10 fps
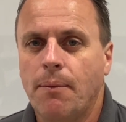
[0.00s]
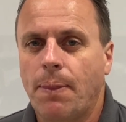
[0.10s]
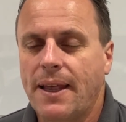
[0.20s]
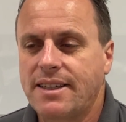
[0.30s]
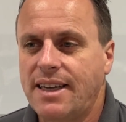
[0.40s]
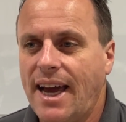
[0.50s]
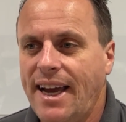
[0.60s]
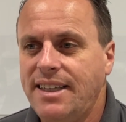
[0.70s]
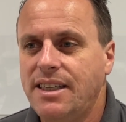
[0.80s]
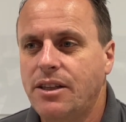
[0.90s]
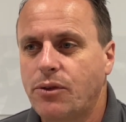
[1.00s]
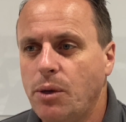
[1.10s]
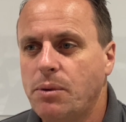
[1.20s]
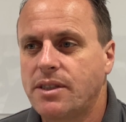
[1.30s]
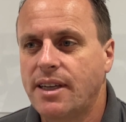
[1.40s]
That's an
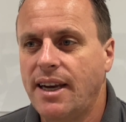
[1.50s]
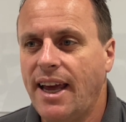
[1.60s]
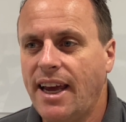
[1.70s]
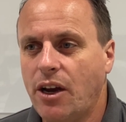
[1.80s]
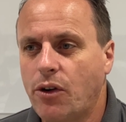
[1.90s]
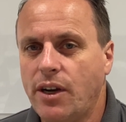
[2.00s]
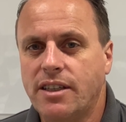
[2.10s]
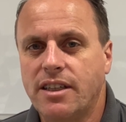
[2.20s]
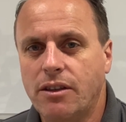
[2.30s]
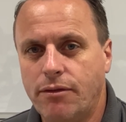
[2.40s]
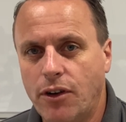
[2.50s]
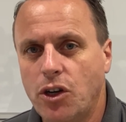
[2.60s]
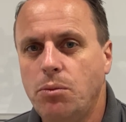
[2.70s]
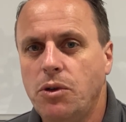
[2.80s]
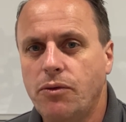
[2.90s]
83% increase in the
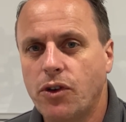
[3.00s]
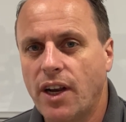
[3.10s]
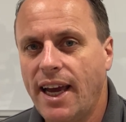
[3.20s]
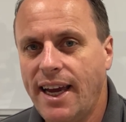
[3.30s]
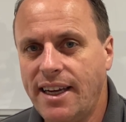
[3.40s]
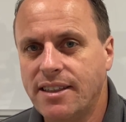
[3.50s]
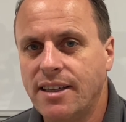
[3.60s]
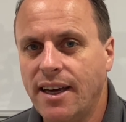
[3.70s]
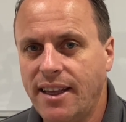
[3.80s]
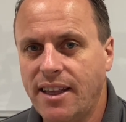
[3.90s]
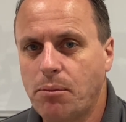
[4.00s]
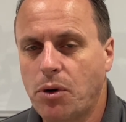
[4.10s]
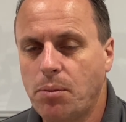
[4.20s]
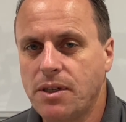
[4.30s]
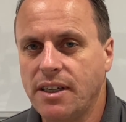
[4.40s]
volume you've got to heat in that
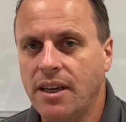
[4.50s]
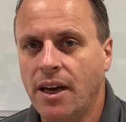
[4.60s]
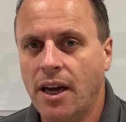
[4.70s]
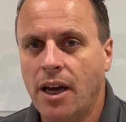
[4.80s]
property